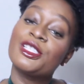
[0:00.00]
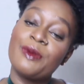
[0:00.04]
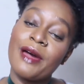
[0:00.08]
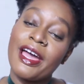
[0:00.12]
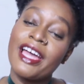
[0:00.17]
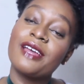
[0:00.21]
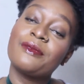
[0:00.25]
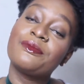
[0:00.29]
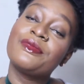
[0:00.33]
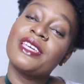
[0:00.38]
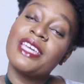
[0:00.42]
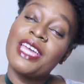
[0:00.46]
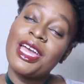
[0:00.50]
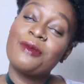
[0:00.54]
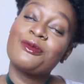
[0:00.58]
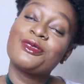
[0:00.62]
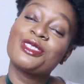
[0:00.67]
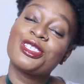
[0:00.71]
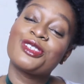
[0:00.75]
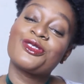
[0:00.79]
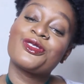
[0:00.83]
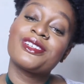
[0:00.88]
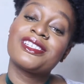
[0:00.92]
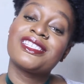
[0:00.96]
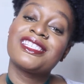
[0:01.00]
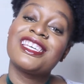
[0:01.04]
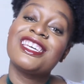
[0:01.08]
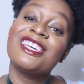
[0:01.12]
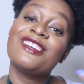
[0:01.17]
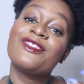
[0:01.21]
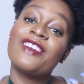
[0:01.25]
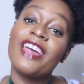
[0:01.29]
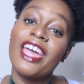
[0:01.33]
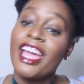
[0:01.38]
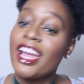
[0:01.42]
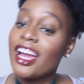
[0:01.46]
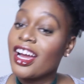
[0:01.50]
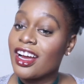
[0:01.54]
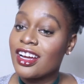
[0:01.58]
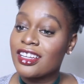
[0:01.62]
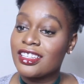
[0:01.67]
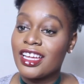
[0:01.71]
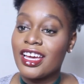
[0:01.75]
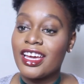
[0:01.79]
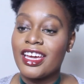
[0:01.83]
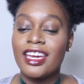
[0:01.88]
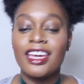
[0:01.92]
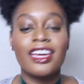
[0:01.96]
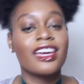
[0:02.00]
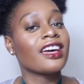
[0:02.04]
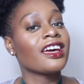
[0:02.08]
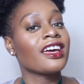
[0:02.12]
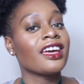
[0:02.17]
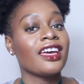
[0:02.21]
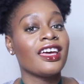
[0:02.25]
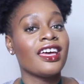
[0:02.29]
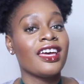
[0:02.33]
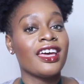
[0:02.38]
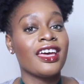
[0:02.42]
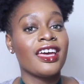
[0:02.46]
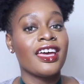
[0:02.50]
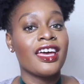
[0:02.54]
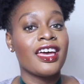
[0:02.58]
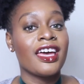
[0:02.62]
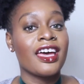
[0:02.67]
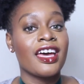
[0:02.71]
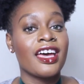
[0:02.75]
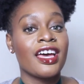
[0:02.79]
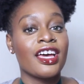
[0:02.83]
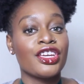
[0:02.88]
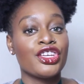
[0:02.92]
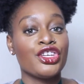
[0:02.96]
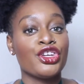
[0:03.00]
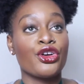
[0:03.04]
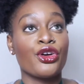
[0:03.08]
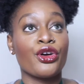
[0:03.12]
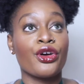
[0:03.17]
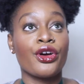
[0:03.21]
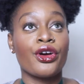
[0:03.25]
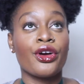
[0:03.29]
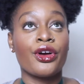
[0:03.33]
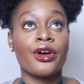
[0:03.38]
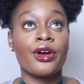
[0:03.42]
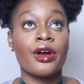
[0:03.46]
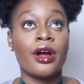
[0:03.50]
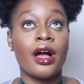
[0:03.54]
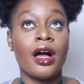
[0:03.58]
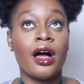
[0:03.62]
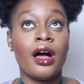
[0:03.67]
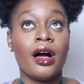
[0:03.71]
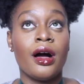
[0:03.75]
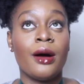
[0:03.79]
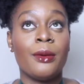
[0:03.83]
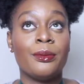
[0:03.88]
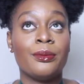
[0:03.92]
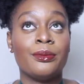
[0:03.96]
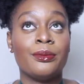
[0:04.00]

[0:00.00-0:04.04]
just by it being able to receive air, like your